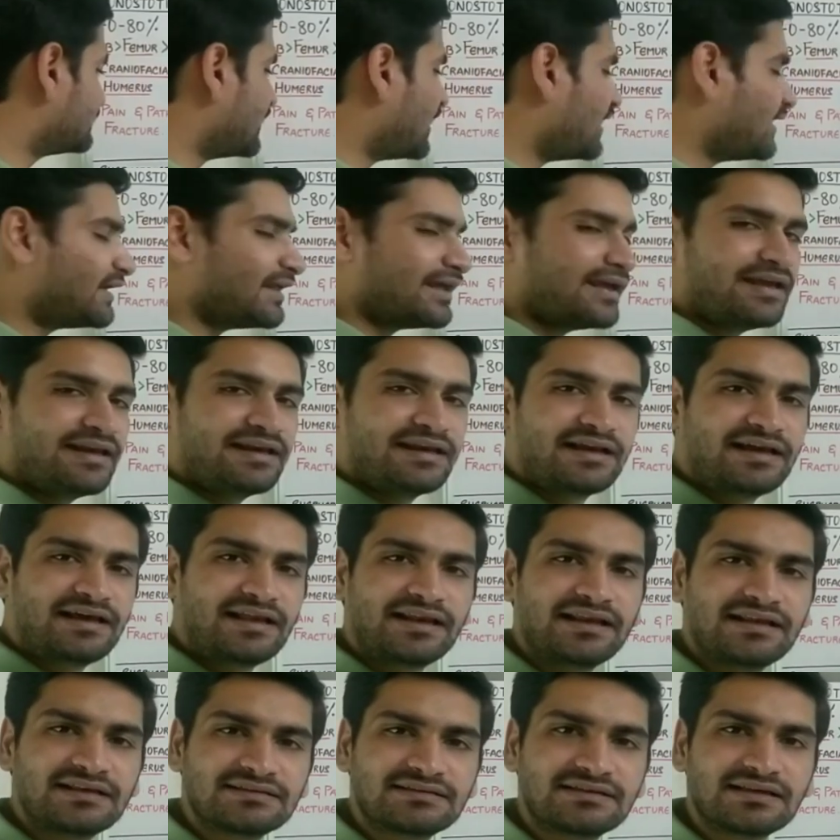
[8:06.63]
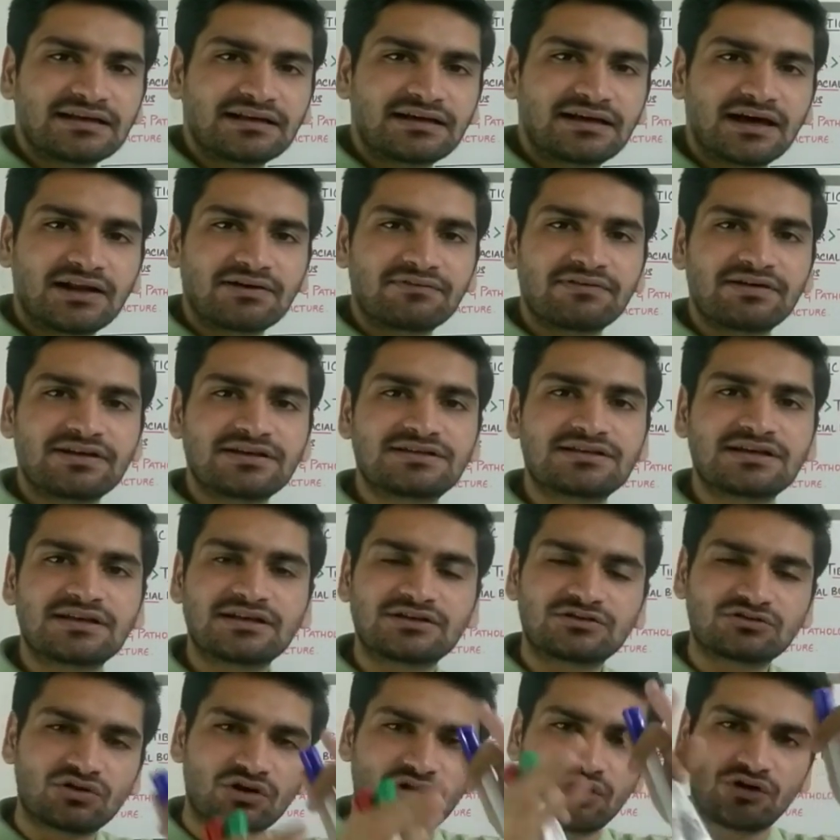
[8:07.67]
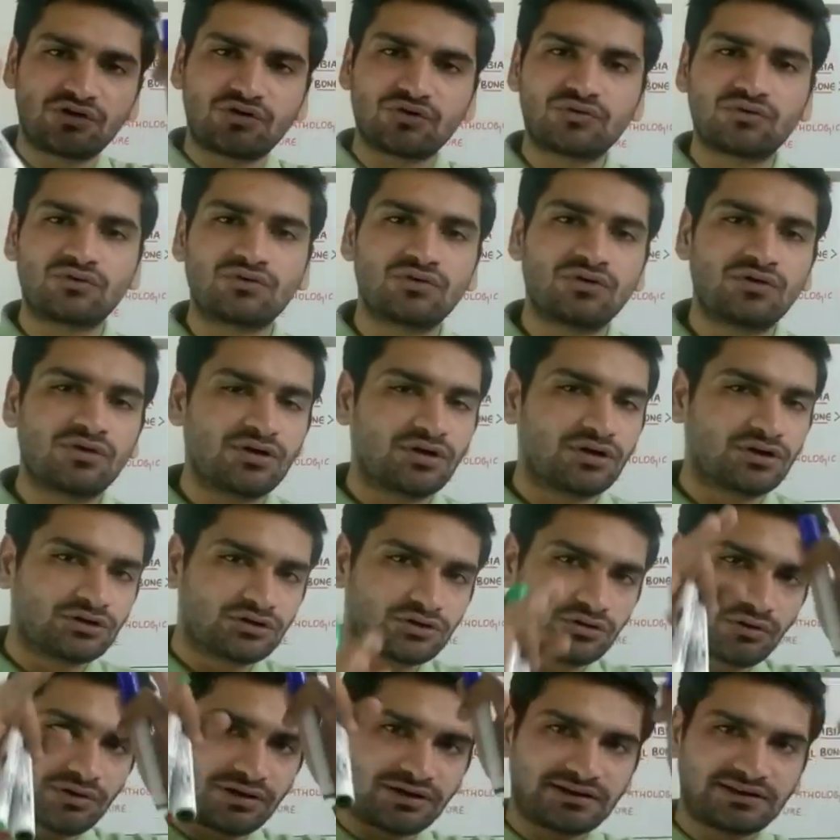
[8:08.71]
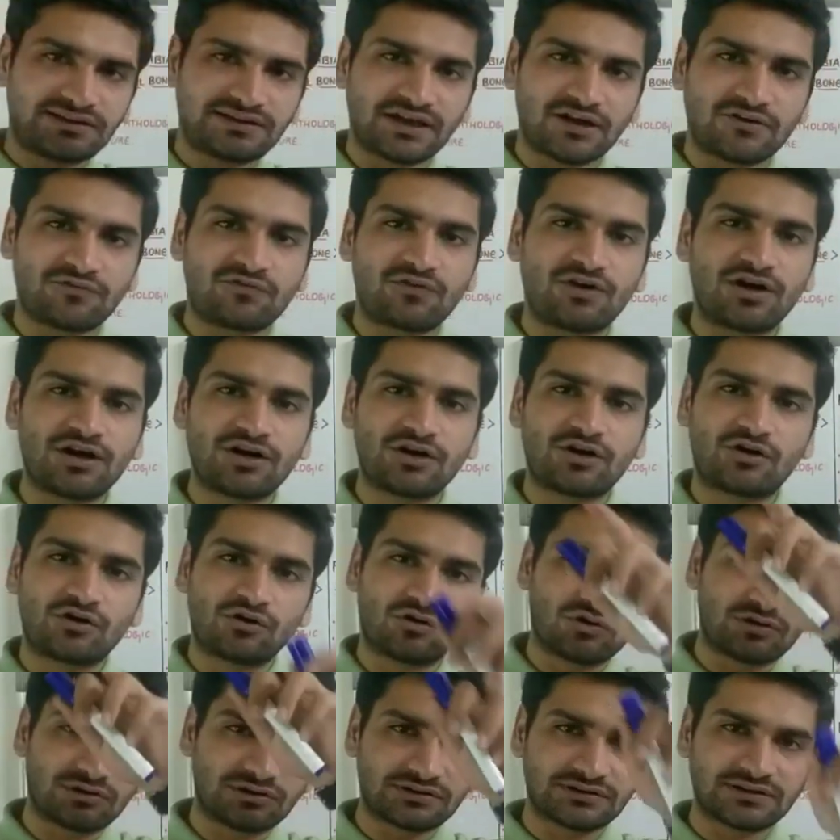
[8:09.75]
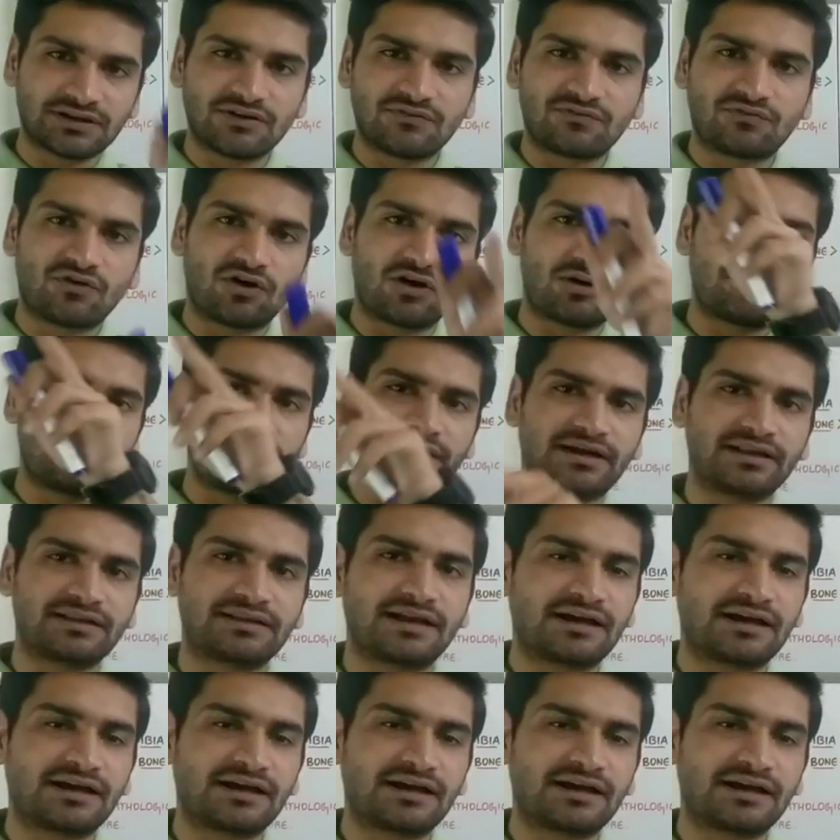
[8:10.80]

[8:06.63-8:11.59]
That increase in curvature is going to show a Sheppard-Crookes deformity.